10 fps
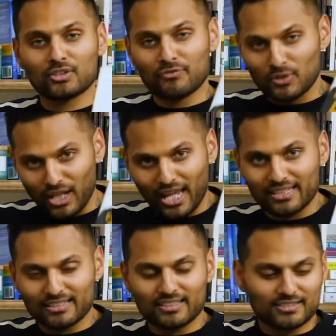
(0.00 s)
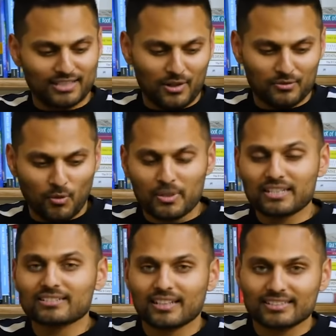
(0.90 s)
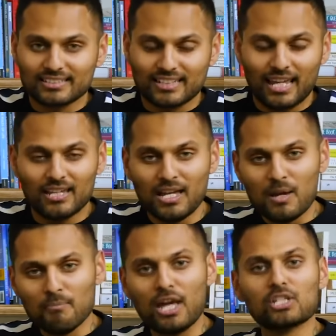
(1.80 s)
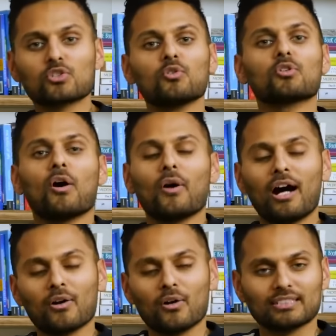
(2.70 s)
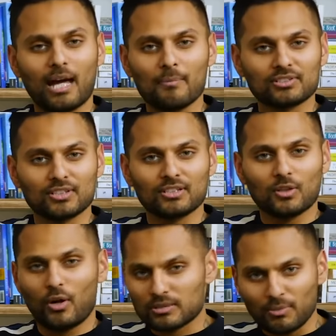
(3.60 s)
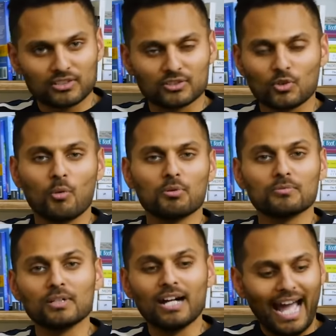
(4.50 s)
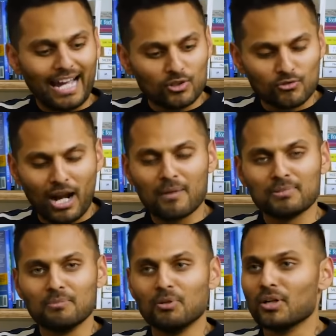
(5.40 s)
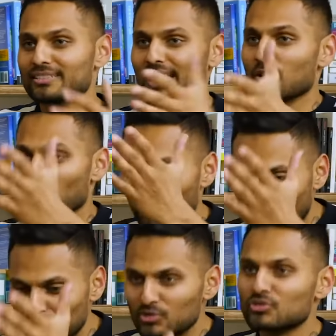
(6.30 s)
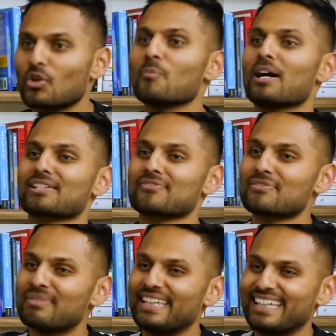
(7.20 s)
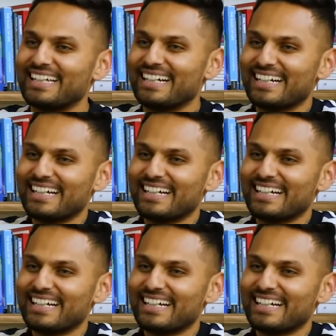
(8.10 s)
So if you like the sound of what we're discussing today, make sure you go out onto Amazon, go out to Barnes & Noble and grab the book. Daniel, thank you so much for being here.